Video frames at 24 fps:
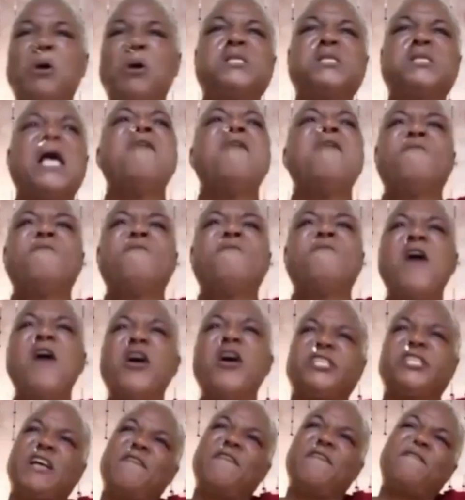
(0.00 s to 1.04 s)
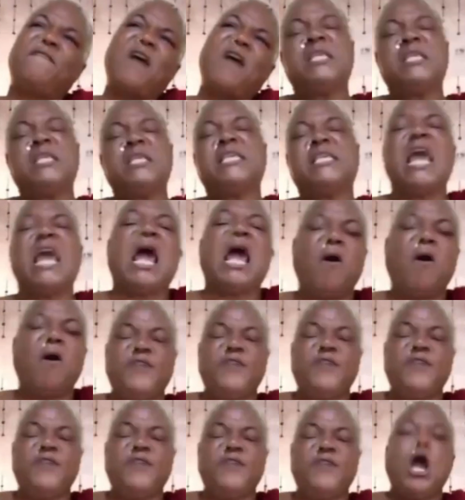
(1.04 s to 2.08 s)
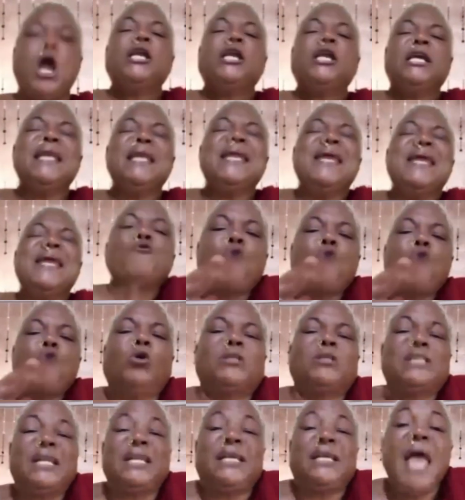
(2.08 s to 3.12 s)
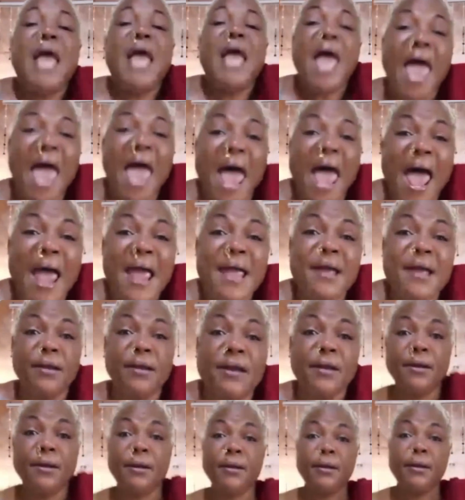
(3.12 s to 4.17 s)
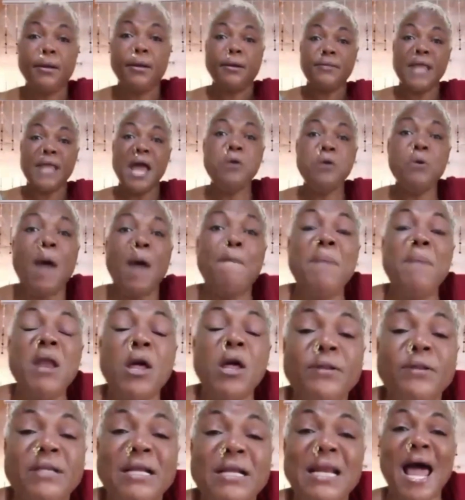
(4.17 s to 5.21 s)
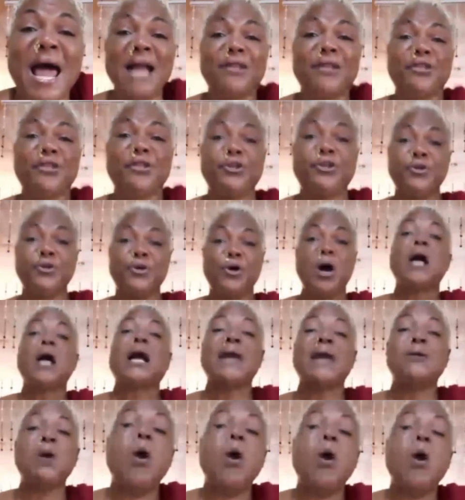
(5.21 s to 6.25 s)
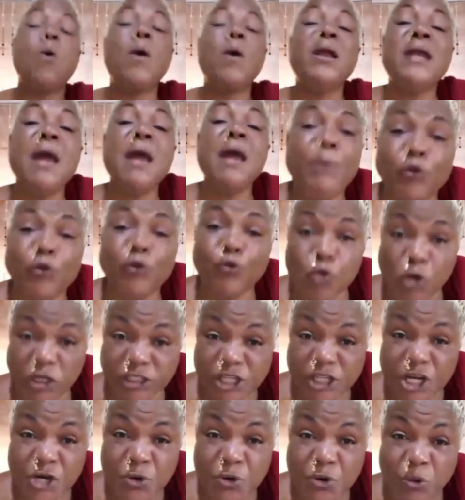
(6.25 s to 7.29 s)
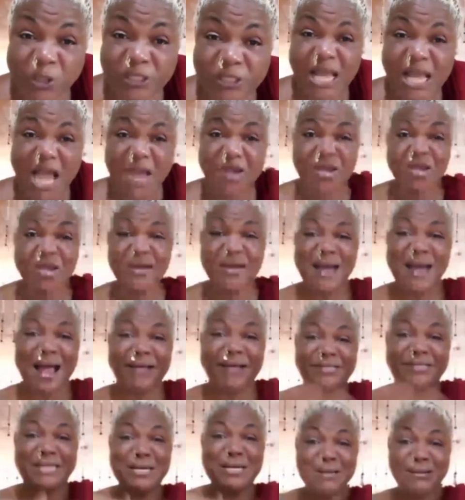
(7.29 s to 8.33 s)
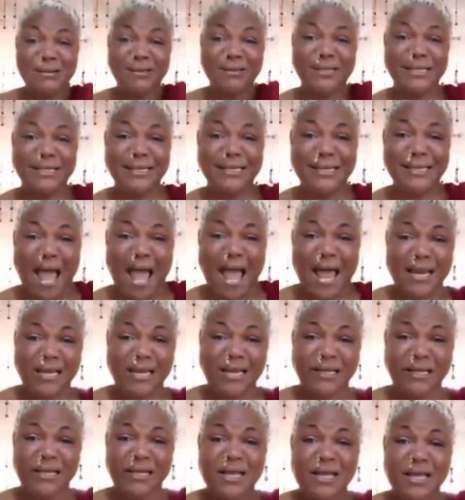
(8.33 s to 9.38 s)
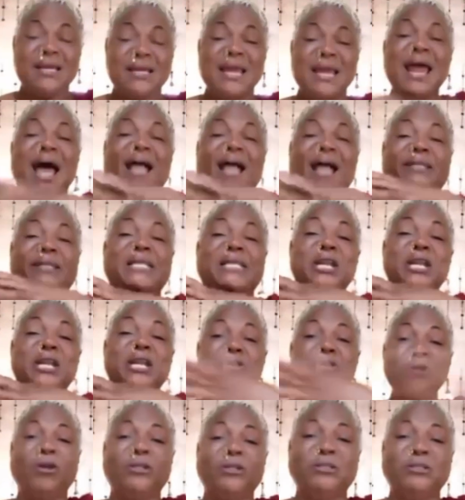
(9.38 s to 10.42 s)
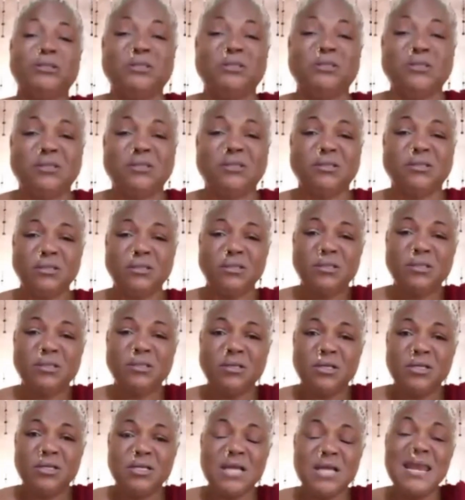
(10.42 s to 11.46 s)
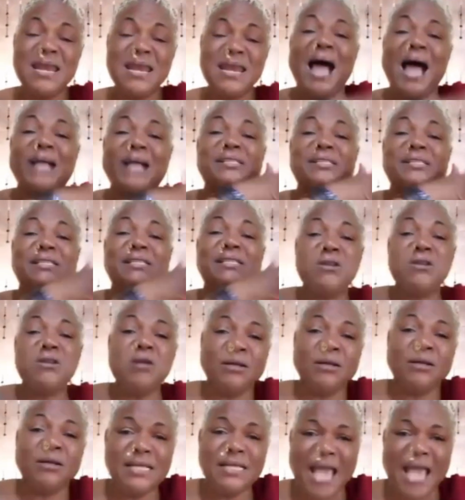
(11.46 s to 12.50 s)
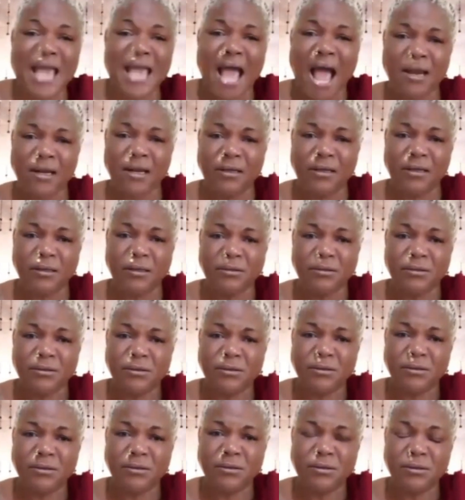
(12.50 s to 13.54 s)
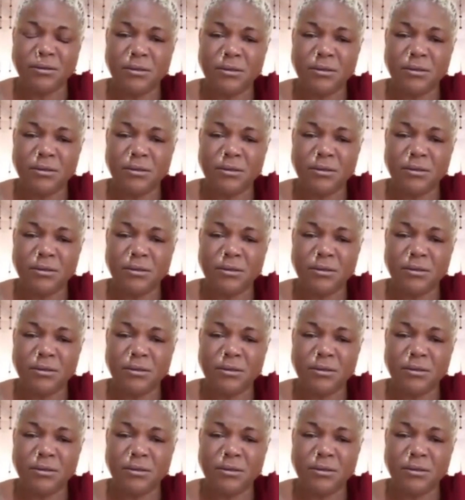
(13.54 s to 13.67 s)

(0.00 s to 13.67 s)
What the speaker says: come talk about say, first of all when girl come for you, your name Rosealee. Hey! They know a blood clot you. Because when they put Rose, you know, see you not say nothing, girl. You not say nothing. You not say nothing, girl.